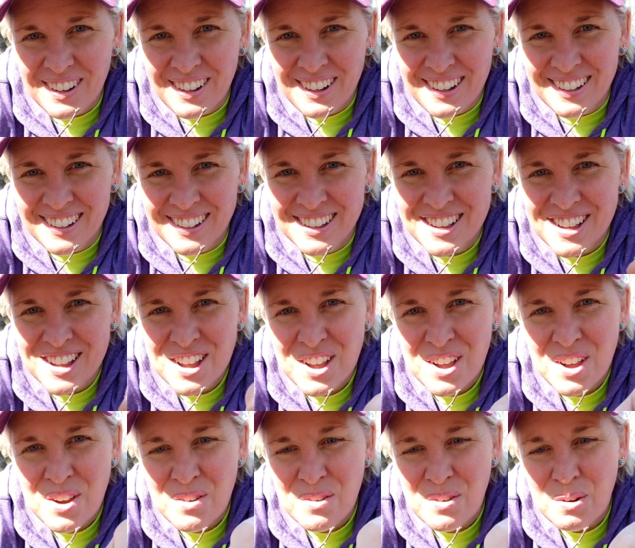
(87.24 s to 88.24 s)
Uh,
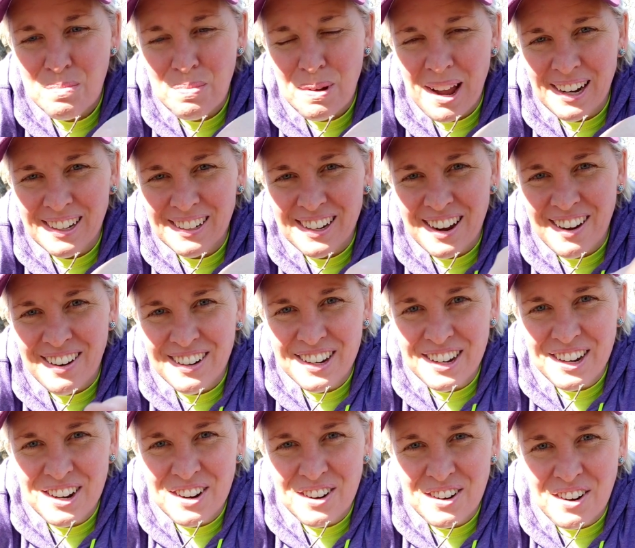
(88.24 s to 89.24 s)
we're back down
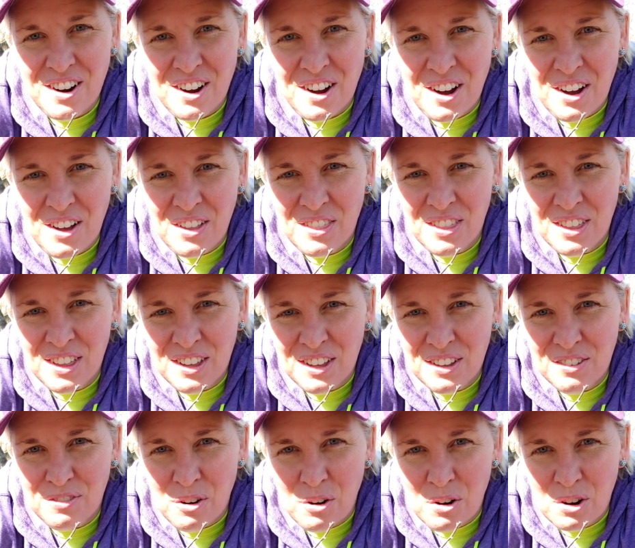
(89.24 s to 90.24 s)
here on
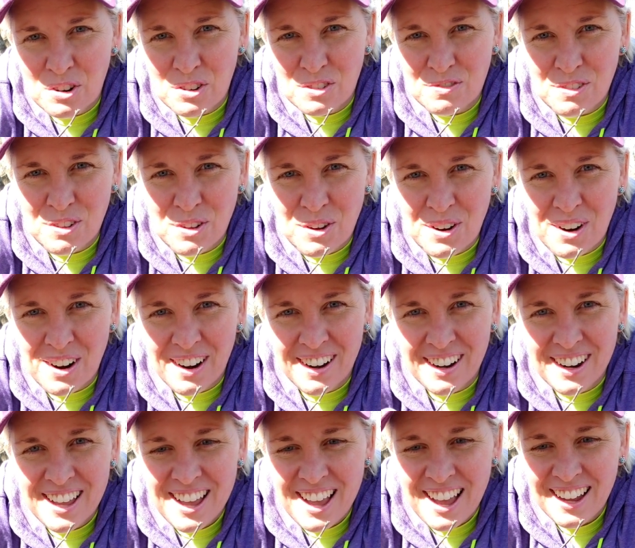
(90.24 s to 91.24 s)
the forest floor.
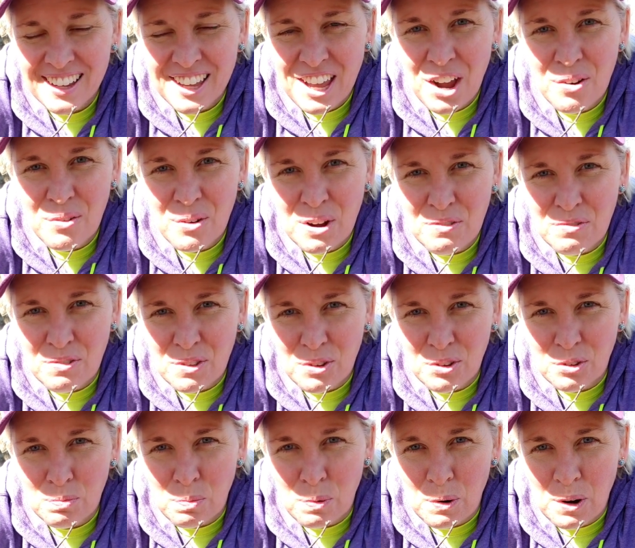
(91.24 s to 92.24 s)
I can't wait for
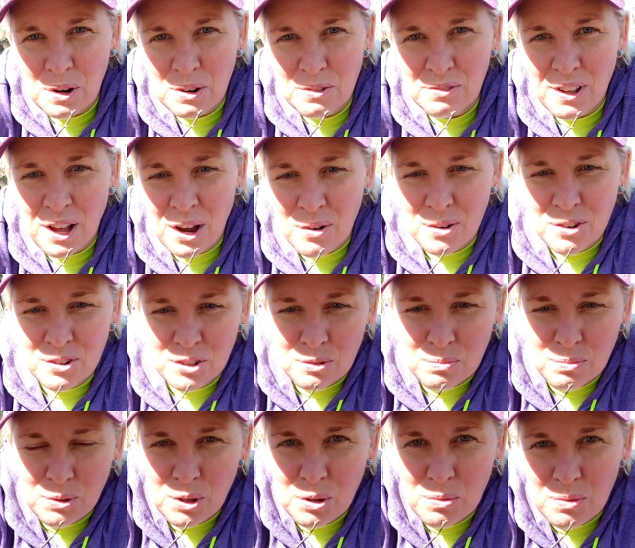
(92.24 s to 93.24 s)
those prairie flowers to
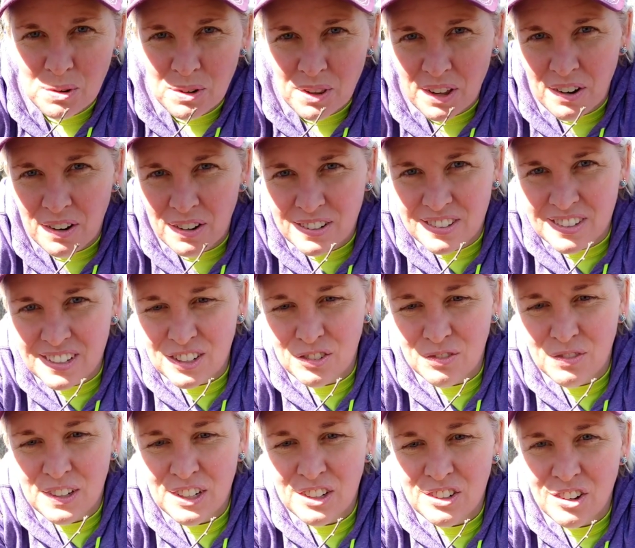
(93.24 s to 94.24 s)
bloom and that are
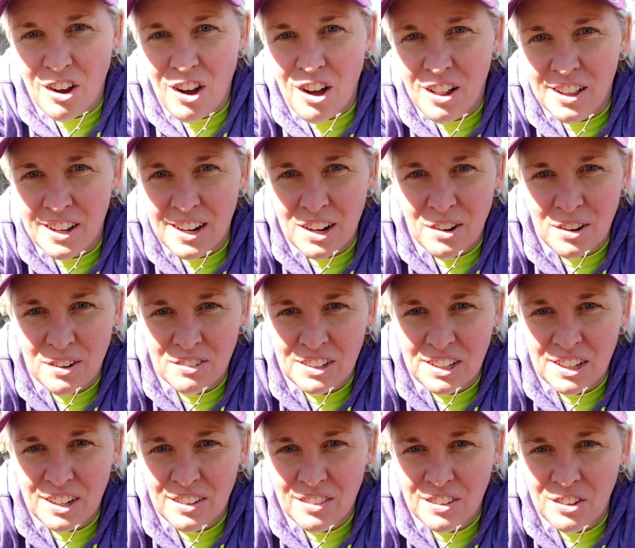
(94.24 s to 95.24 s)
six feet tall and I don't have to
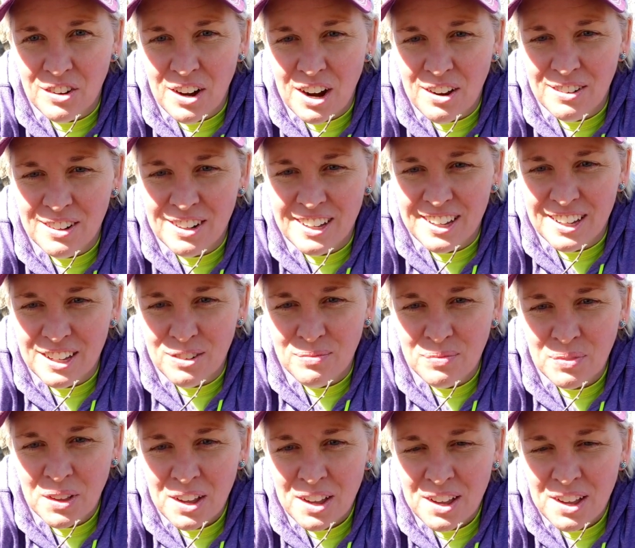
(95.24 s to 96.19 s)
get on the ground again.